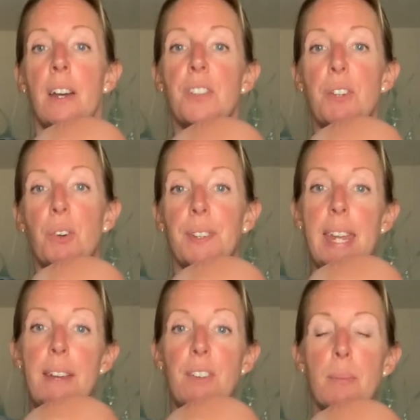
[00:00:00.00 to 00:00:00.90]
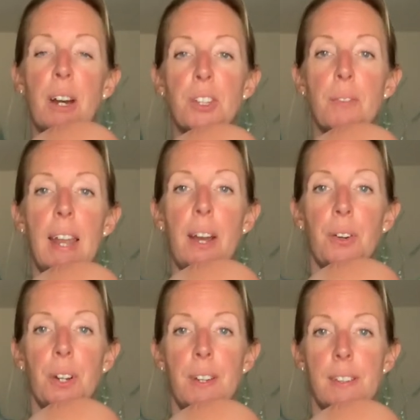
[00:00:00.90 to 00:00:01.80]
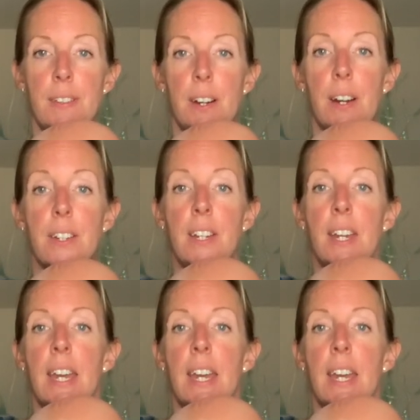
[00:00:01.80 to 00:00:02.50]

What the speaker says: so you've got an even amount of leg on either side.